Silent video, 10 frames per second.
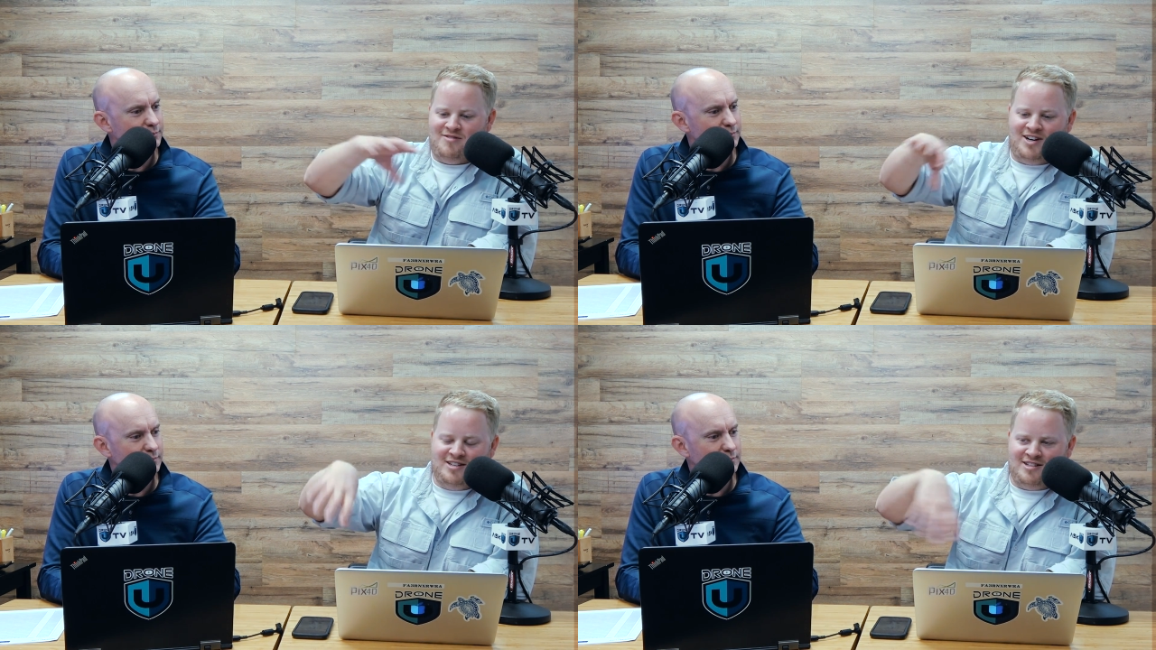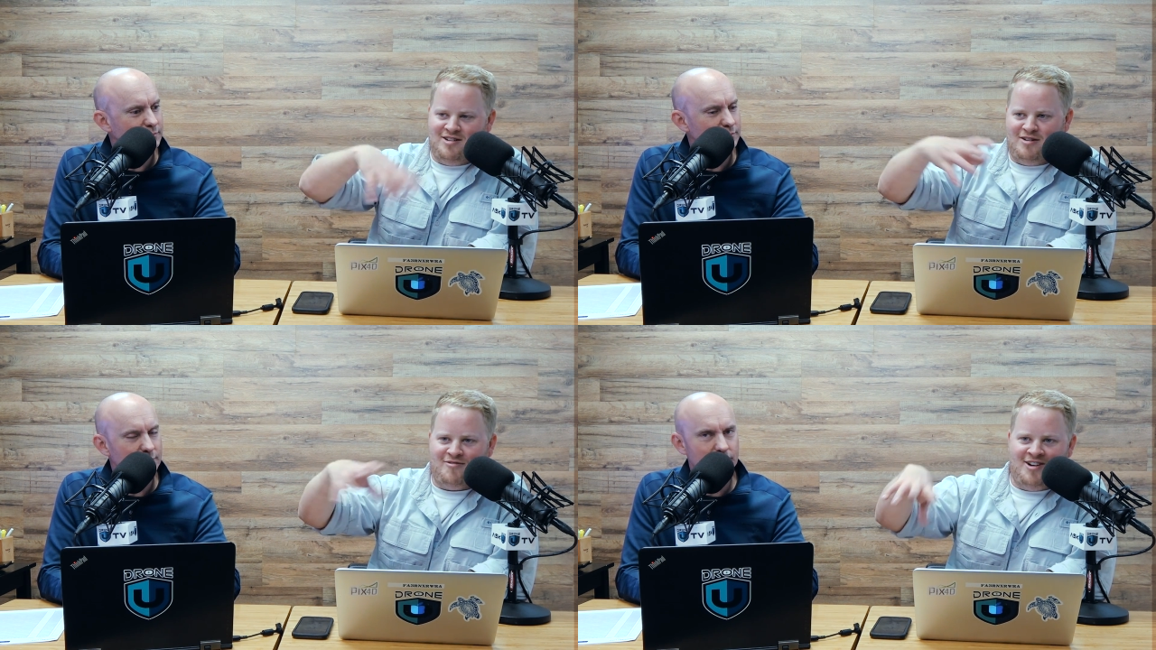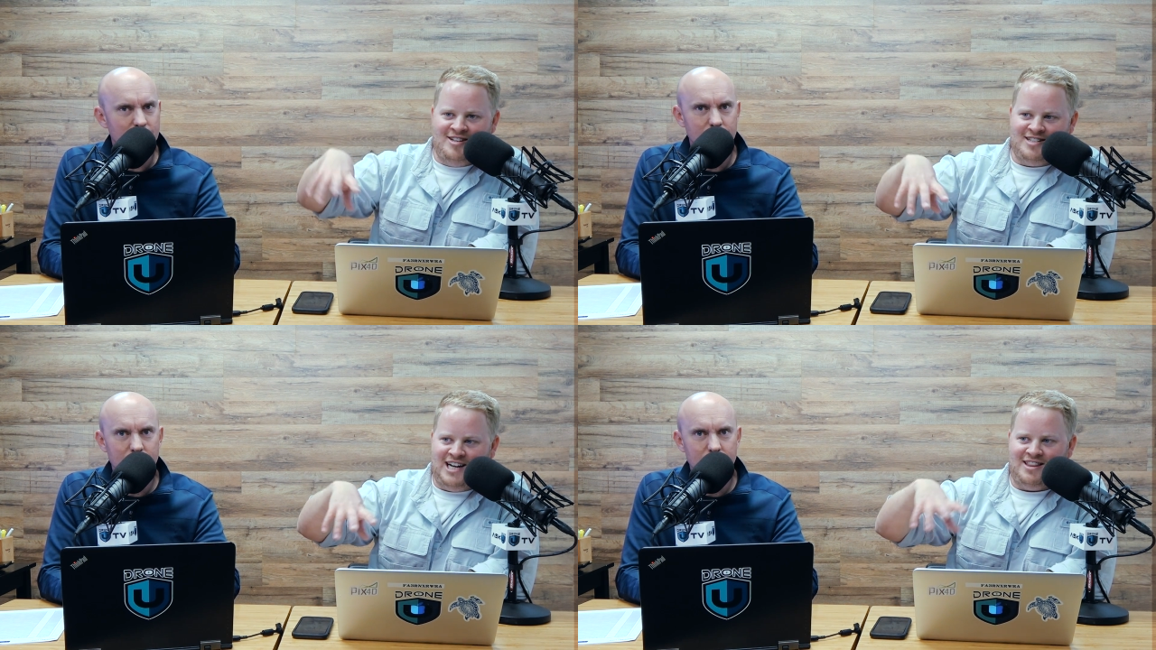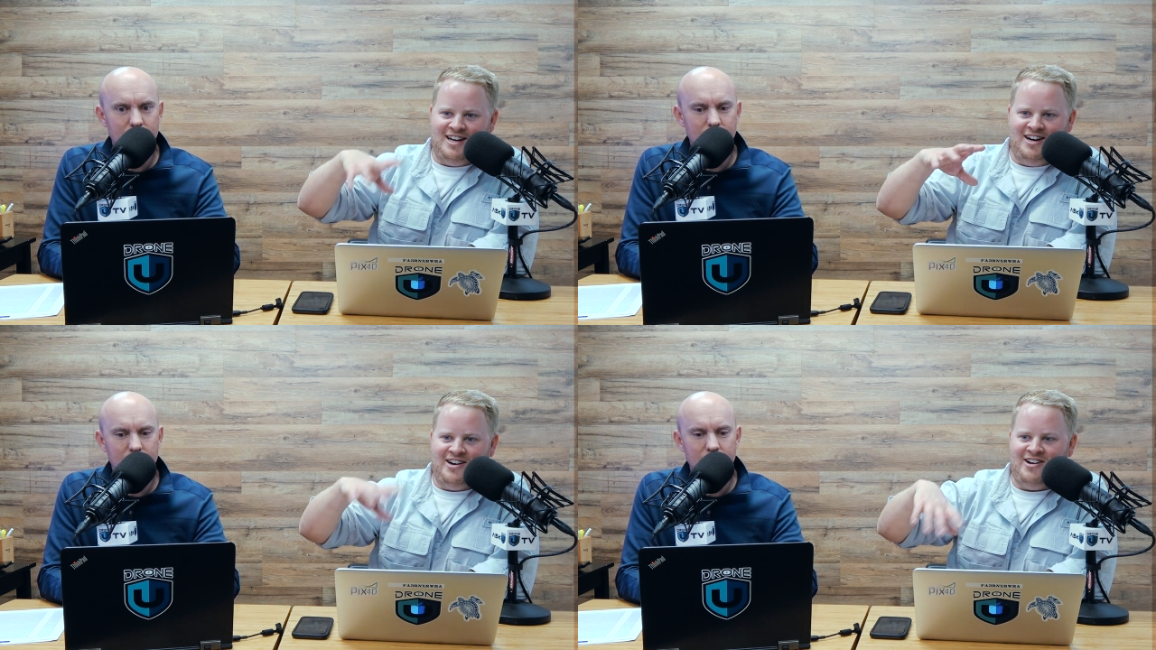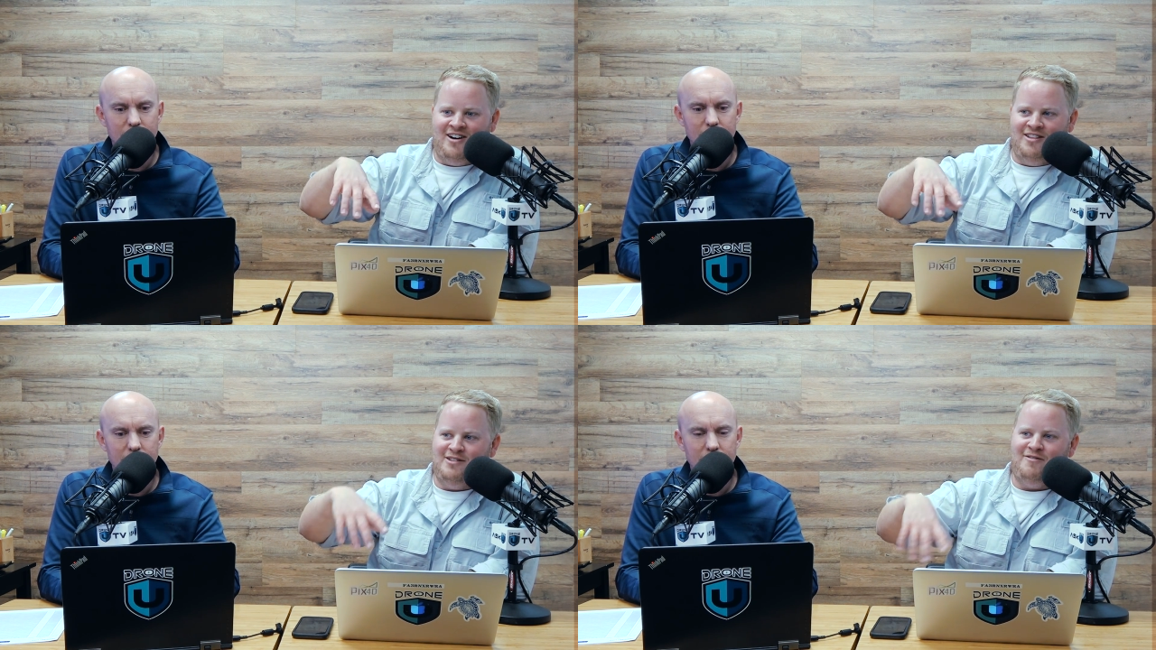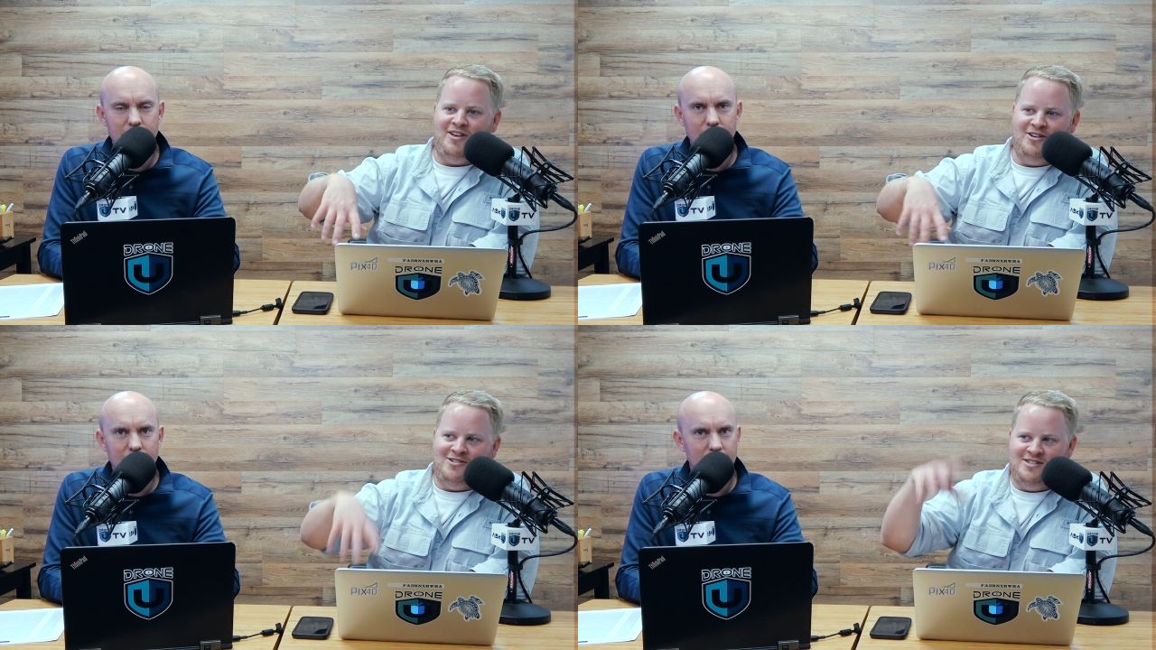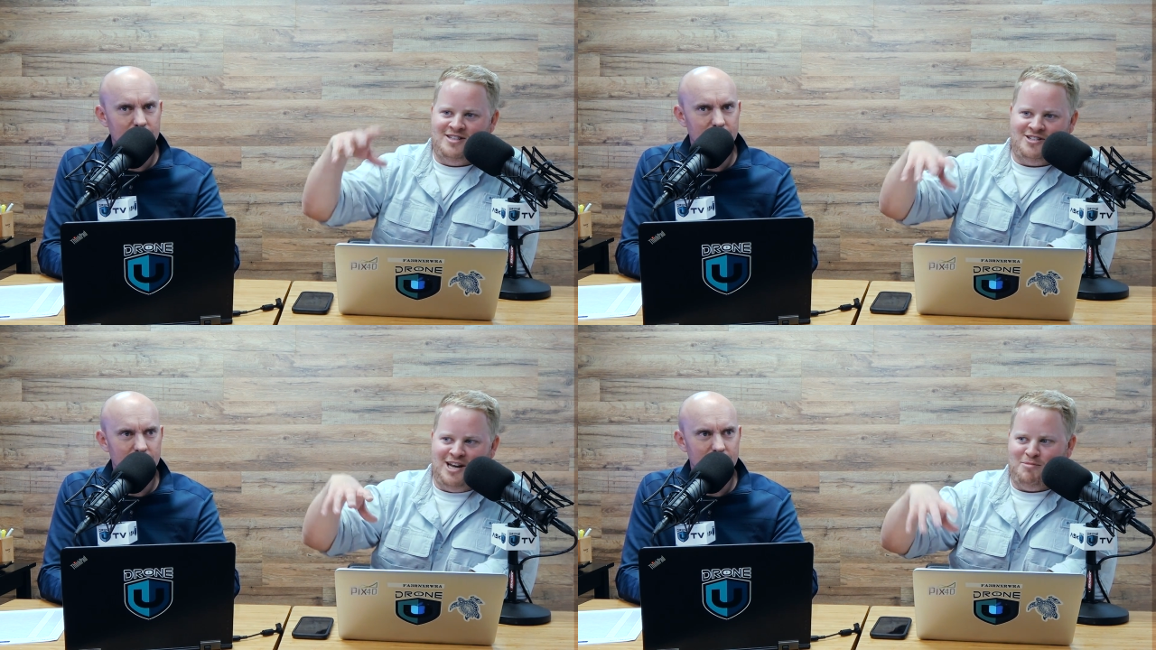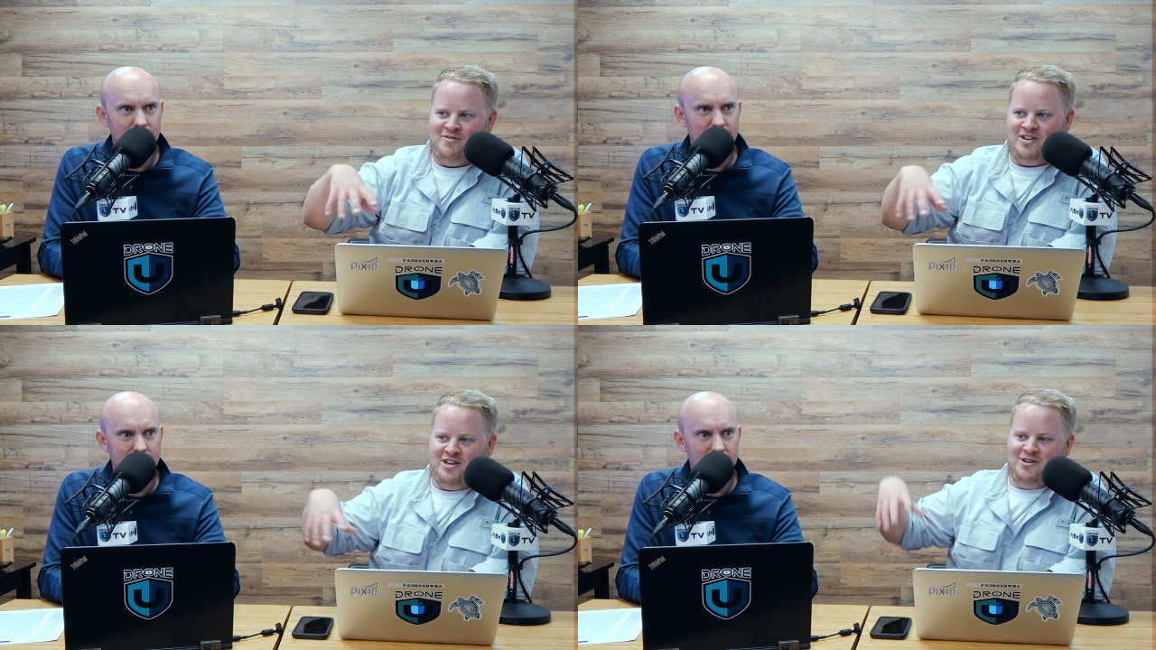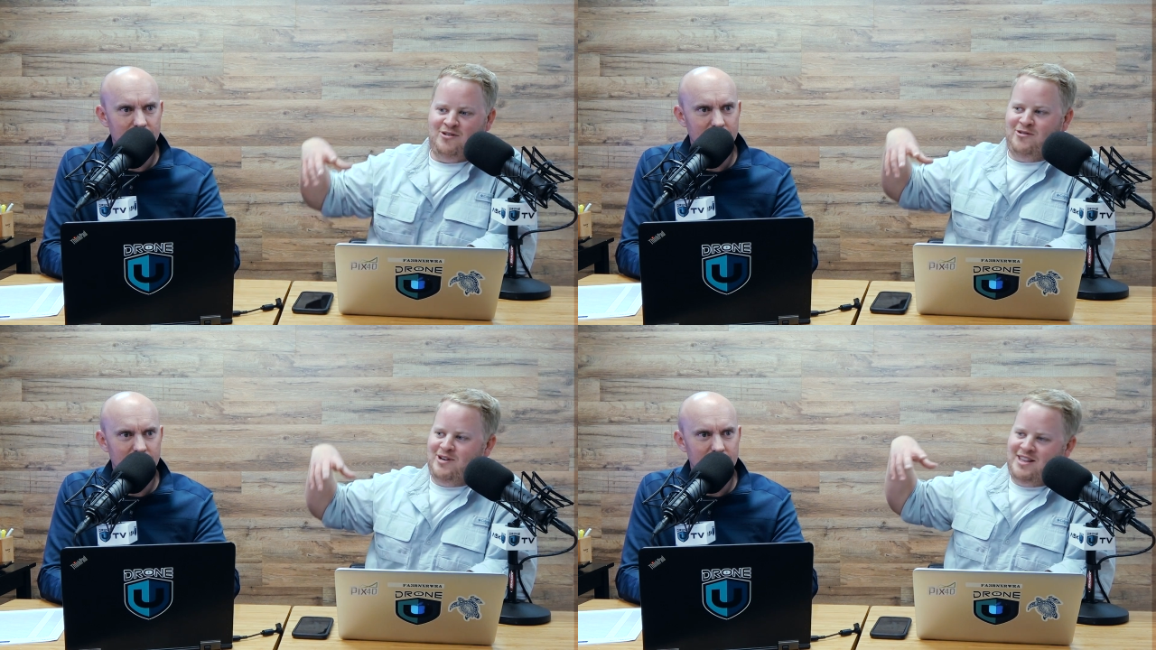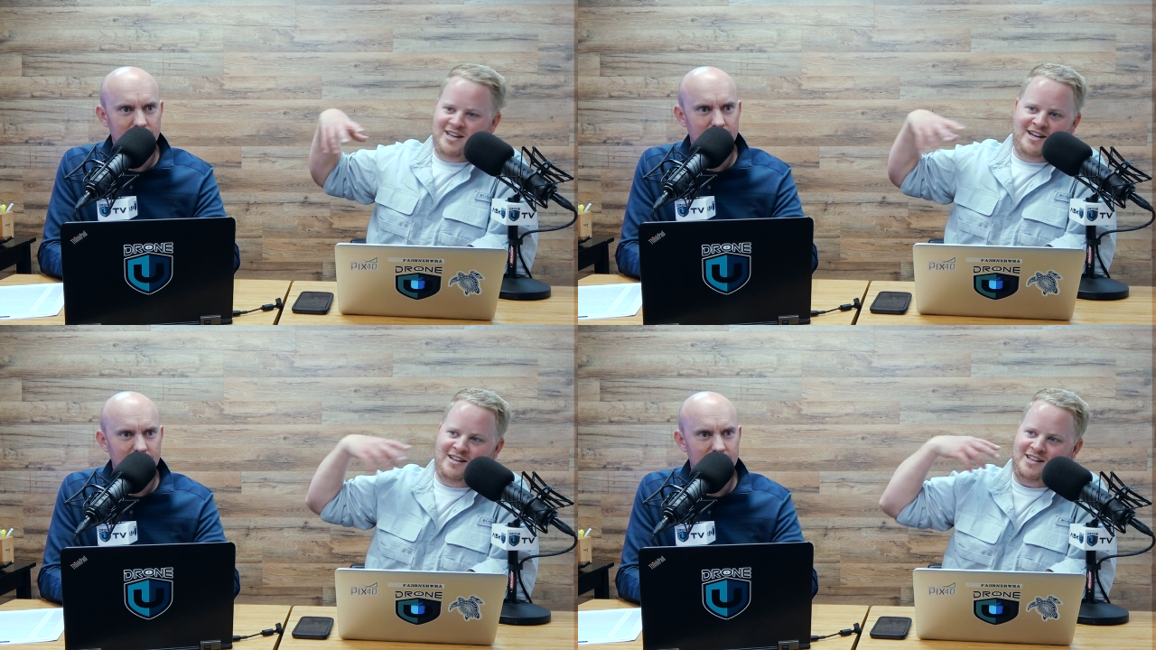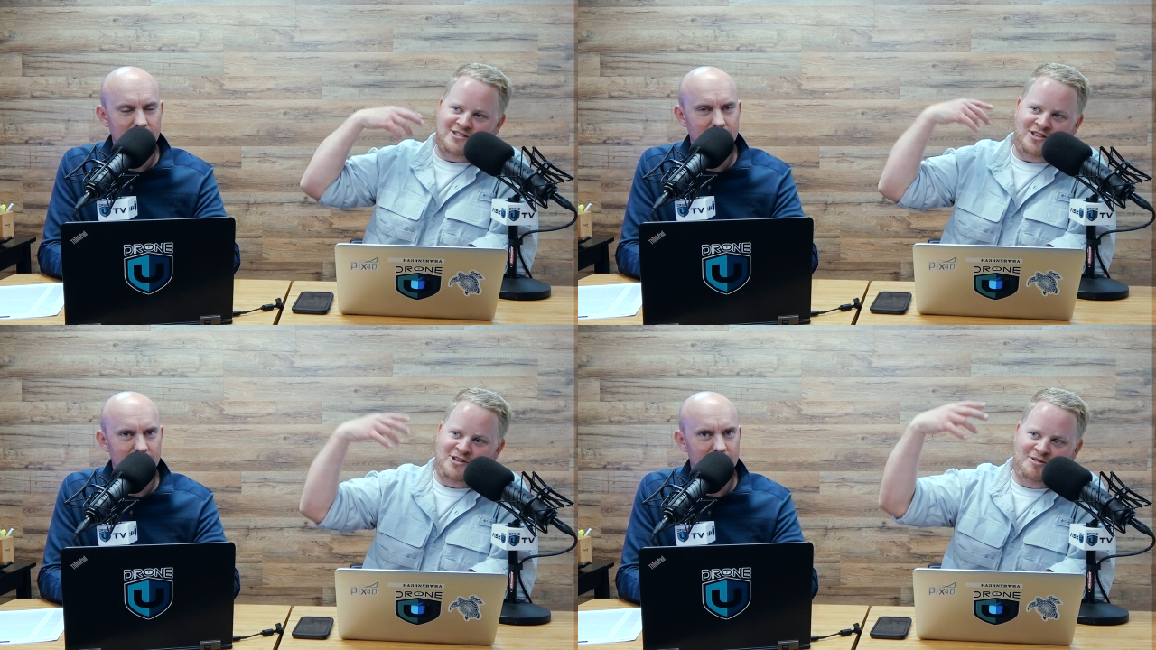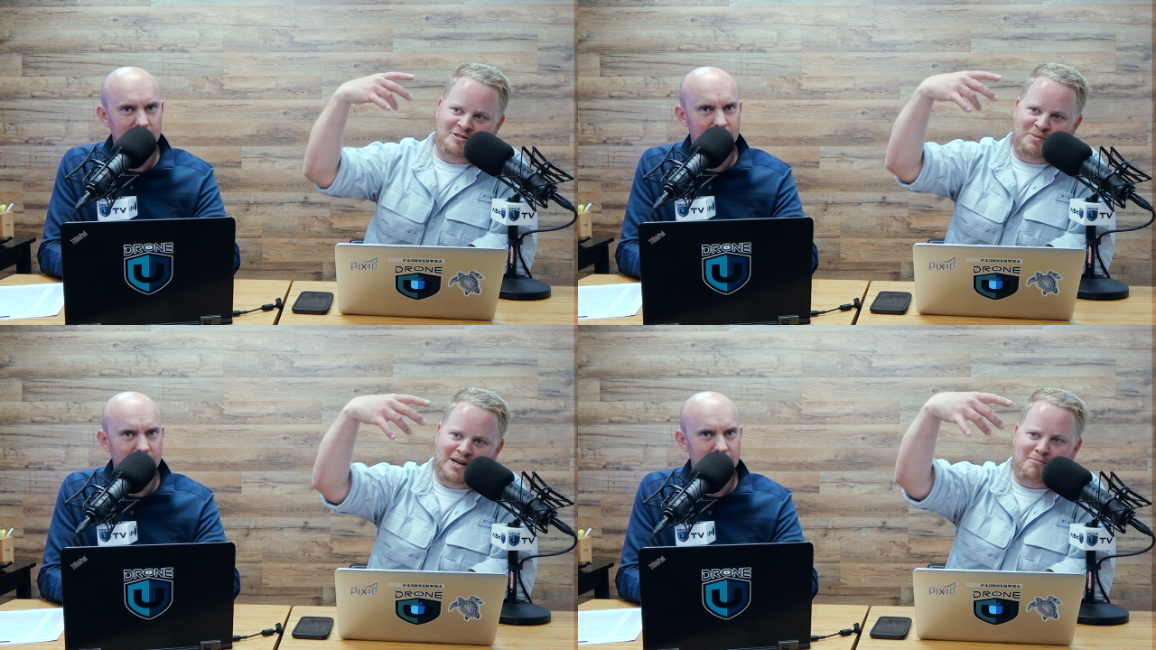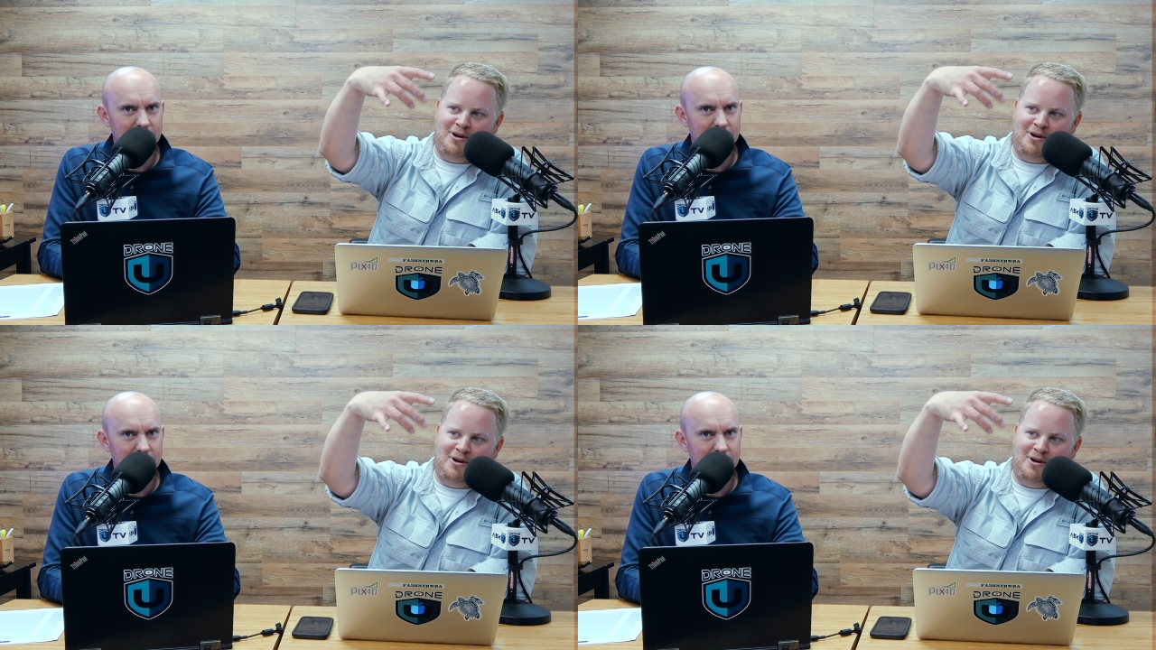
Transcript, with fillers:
Speaker 1: of us and our friends out there on the field in the shape of a U and then these huge big